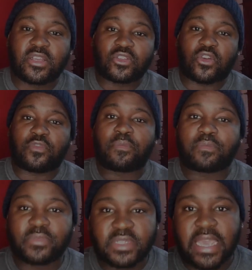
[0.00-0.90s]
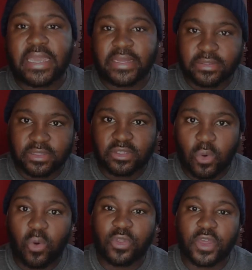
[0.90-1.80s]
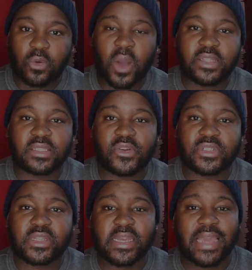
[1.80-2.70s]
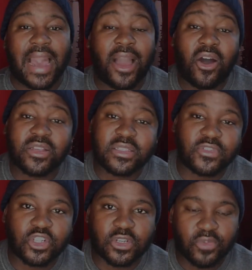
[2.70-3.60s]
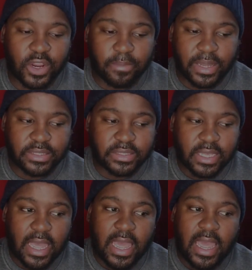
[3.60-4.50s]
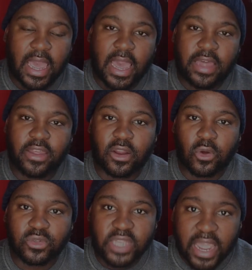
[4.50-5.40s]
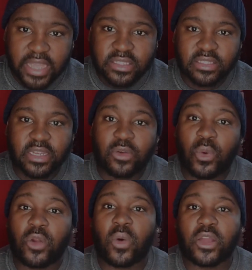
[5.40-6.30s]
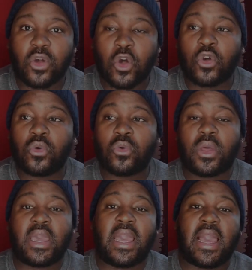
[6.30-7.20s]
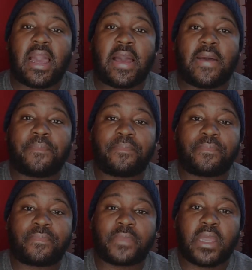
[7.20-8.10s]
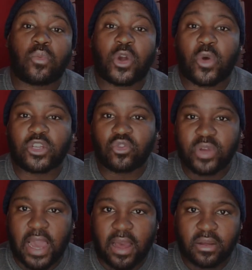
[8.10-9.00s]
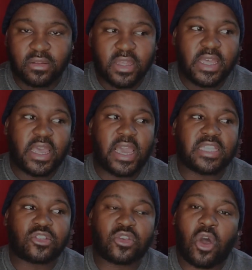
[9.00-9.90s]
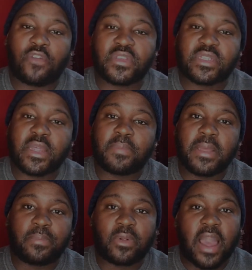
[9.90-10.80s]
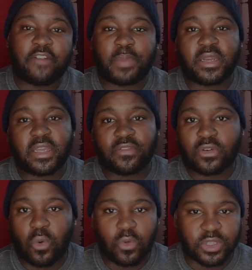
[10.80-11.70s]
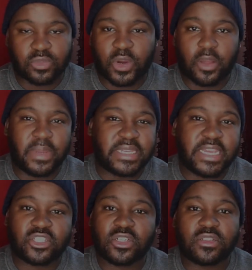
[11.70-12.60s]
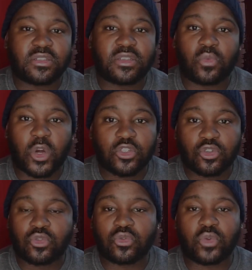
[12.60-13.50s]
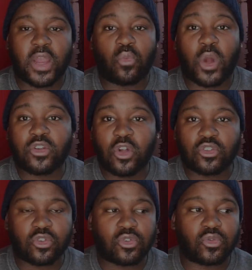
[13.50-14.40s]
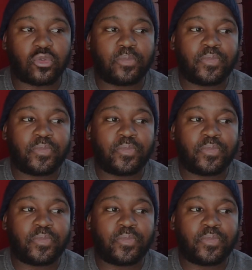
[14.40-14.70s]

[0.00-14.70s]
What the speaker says: sort of taking this whole thing quite seriously. I asked if she could recommend that I go test, and where do I go, and what do I do now. And so obviously people have been given all these recommendations and what to do and what not to do.